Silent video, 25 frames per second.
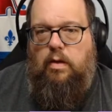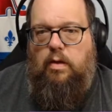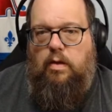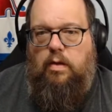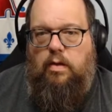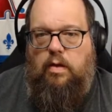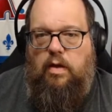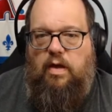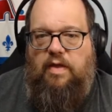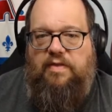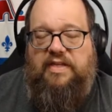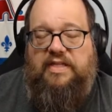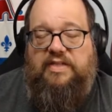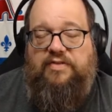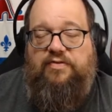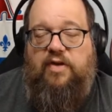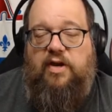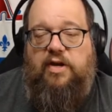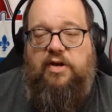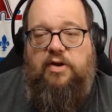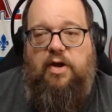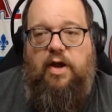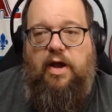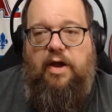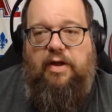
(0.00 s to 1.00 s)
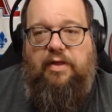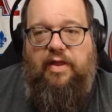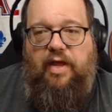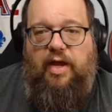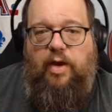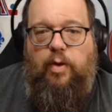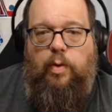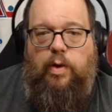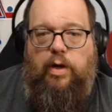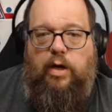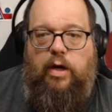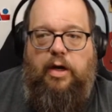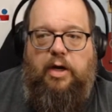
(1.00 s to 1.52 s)
On this final
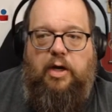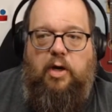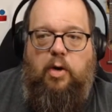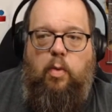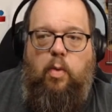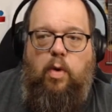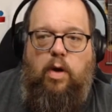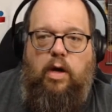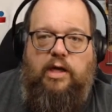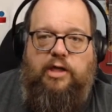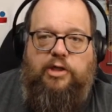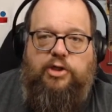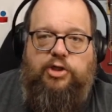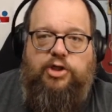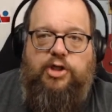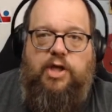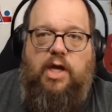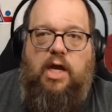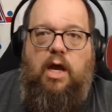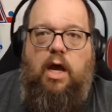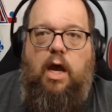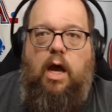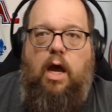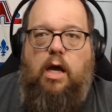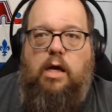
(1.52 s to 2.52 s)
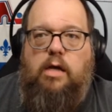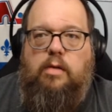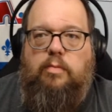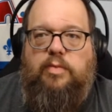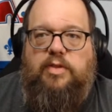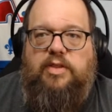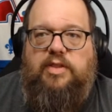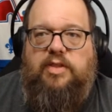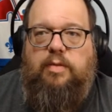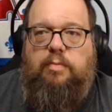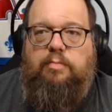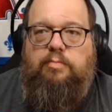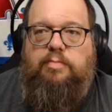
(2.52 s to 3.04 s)
highlight, we are going to watch
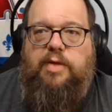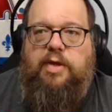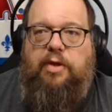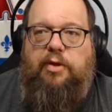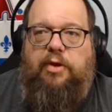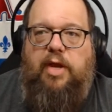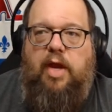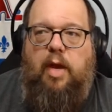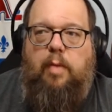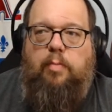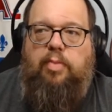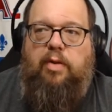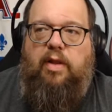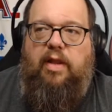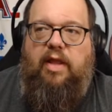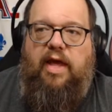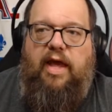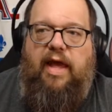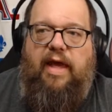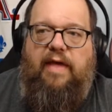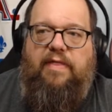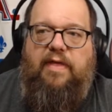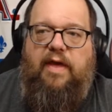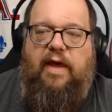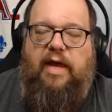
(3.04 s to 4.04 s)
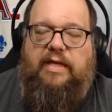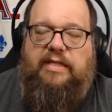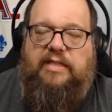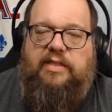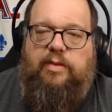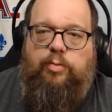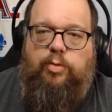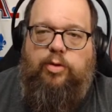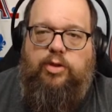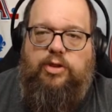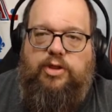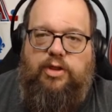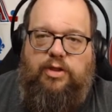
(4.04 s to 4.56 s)
some build-up play that ends
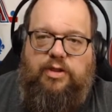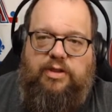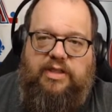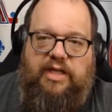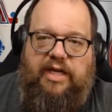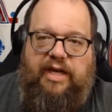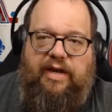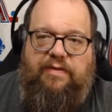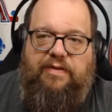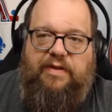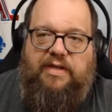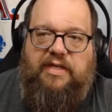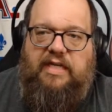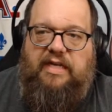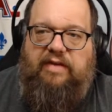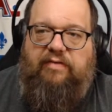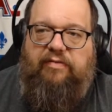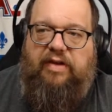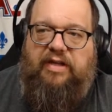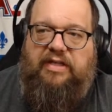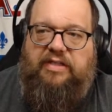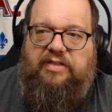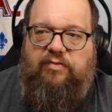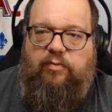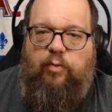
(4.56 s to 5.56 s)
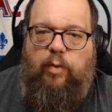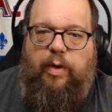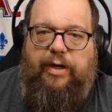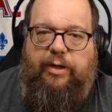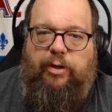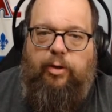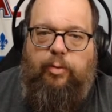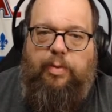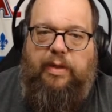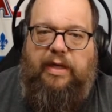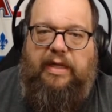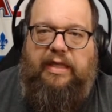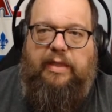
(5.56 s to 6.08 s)
up resulting in the defensive
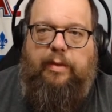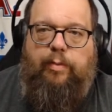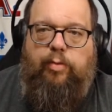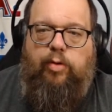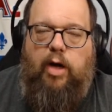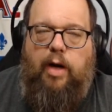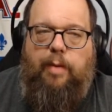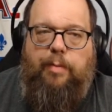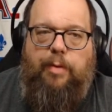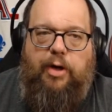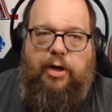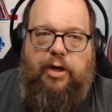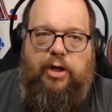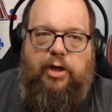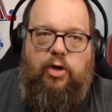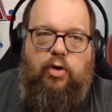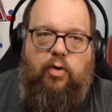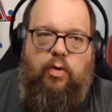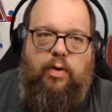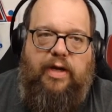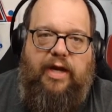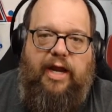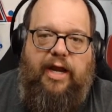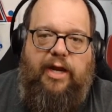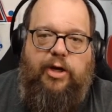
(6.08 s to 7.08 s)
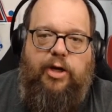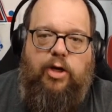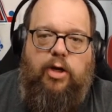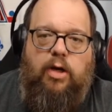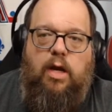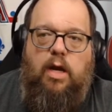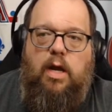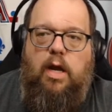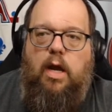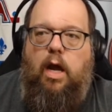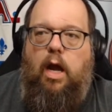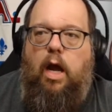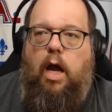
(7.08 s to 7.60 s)
winger being the primary creator
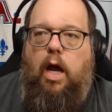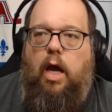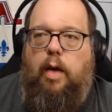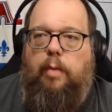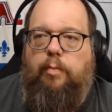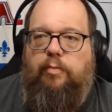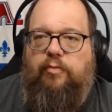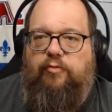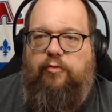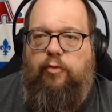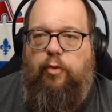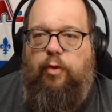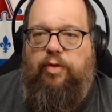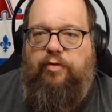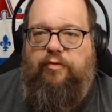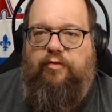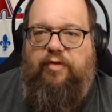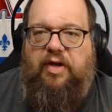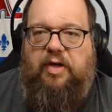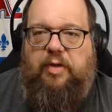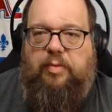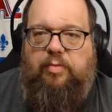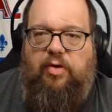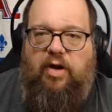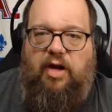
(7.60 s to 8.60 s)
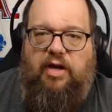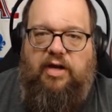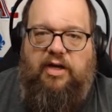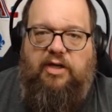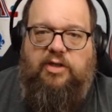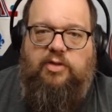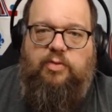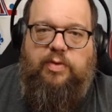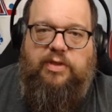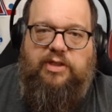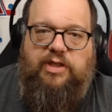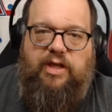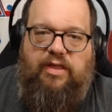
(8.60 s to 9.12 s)
for the final
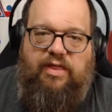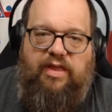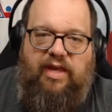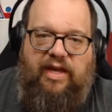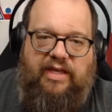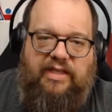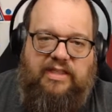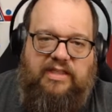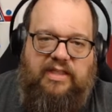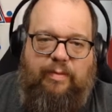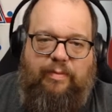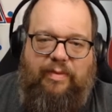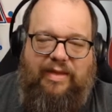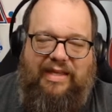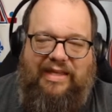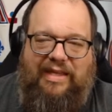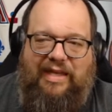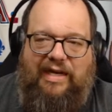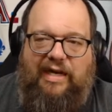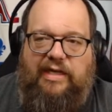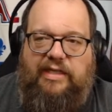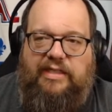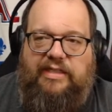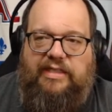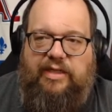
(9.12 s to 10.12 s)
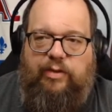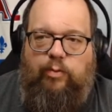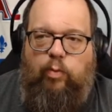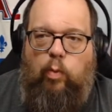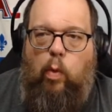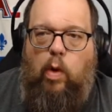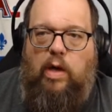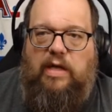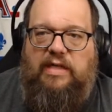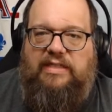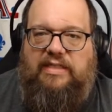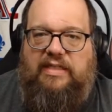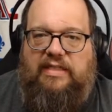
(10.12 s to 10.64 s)
product, which I think is something that I did
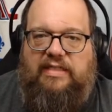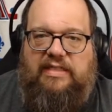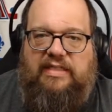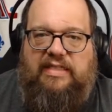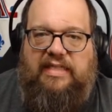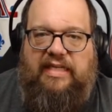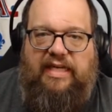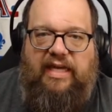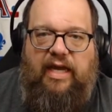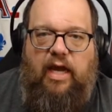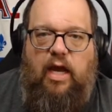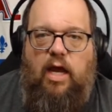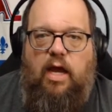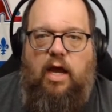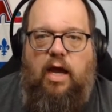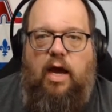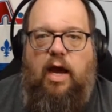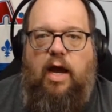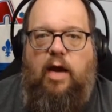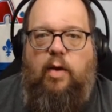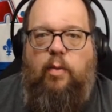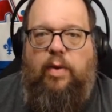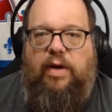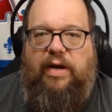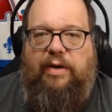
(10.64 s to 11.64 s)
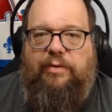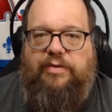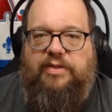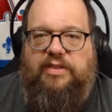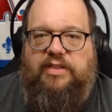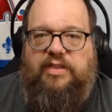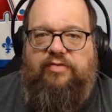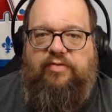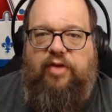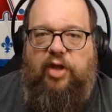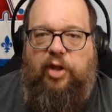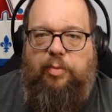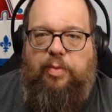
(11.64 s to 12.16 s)
want to see when I was
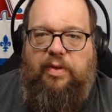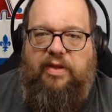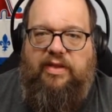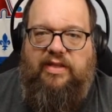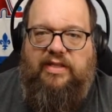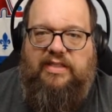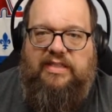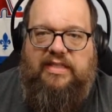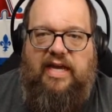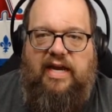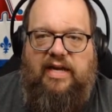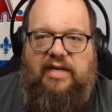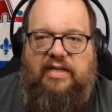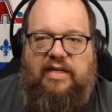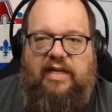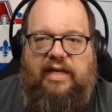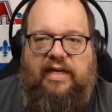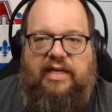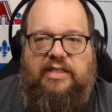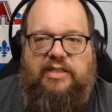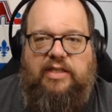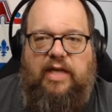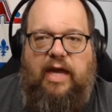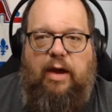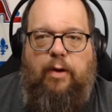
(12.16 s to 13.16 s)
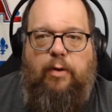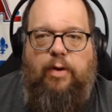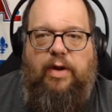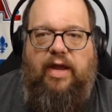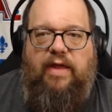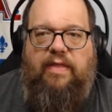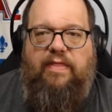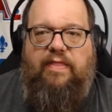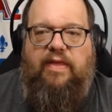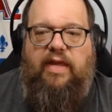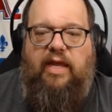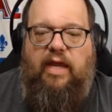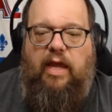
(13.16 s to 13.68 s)
developing this tactic, is how
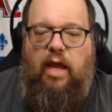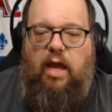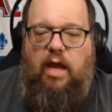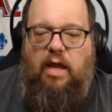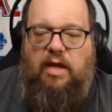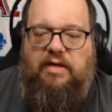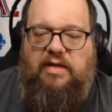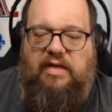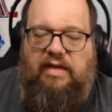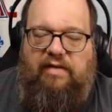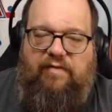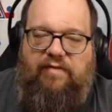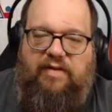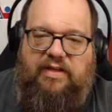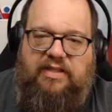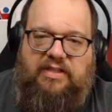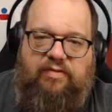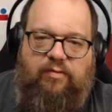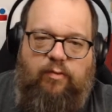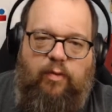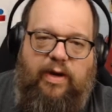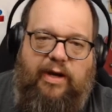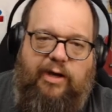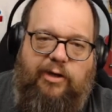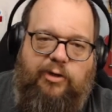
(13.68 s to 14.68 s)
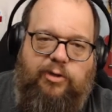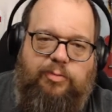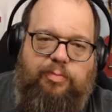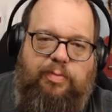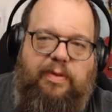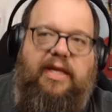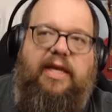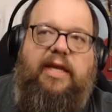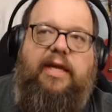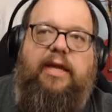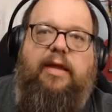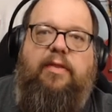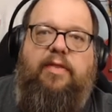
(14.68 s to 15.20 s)
can the defensive wingers
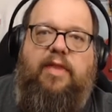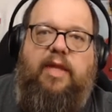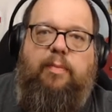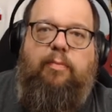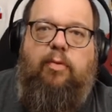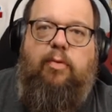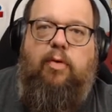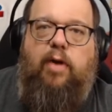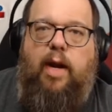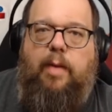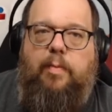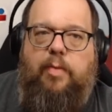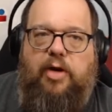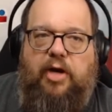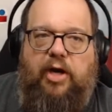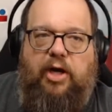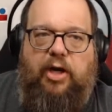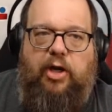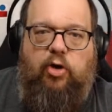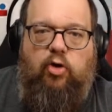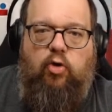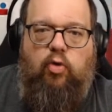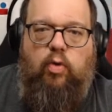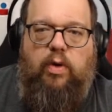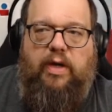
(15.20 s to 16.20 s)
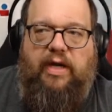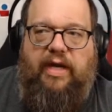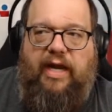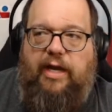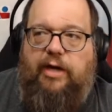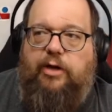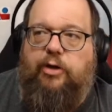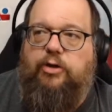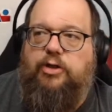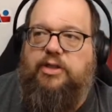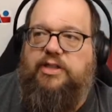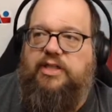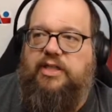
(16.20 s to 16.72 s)
be the primary
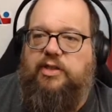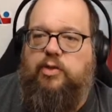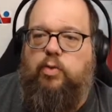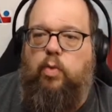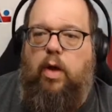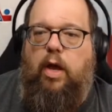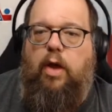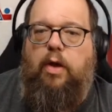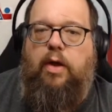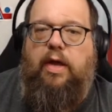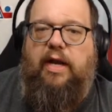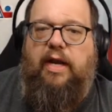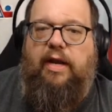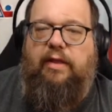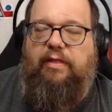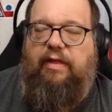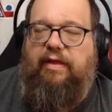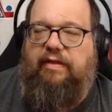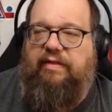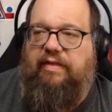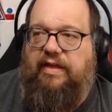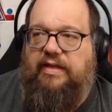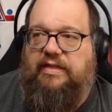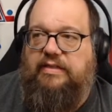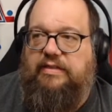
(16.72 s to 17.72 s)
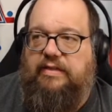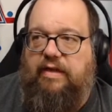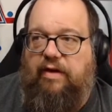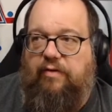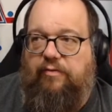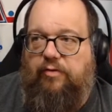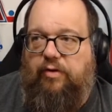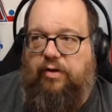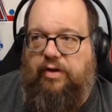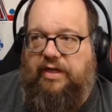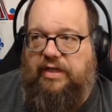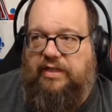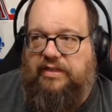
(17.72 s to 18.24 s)
creators as well, and I think that
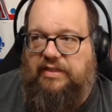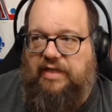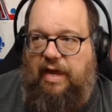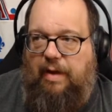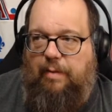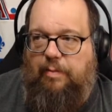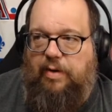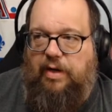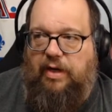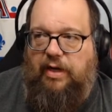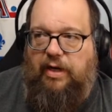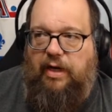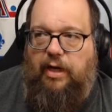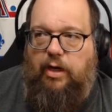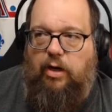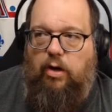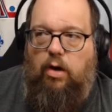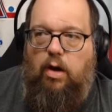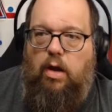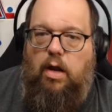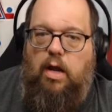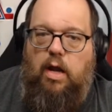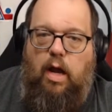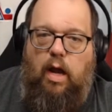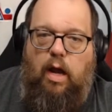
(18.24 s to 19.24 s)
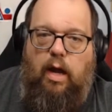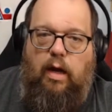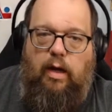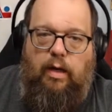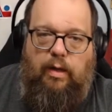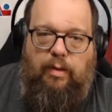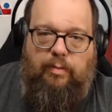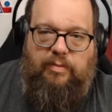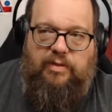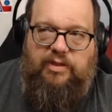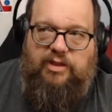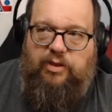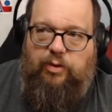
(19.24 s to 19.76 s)
definitely is happening here.
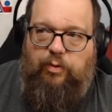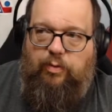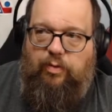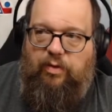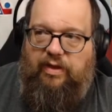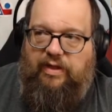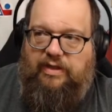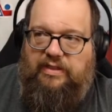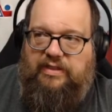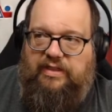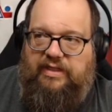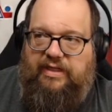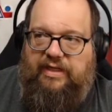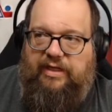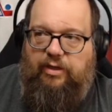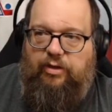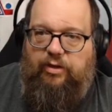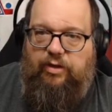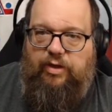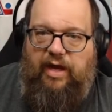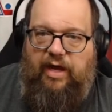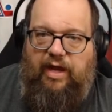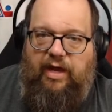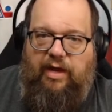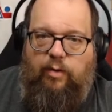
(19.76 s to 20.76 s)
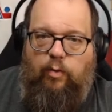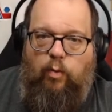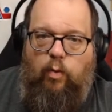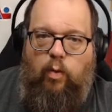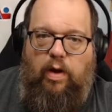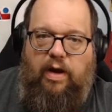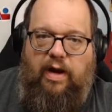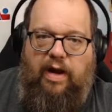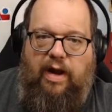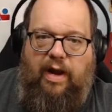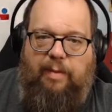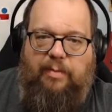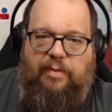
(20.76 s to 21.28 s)
So let's take a look at
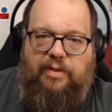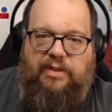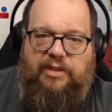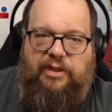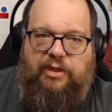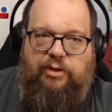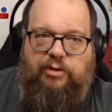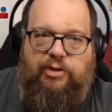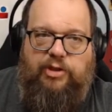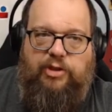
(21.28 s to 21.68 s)
what happens here.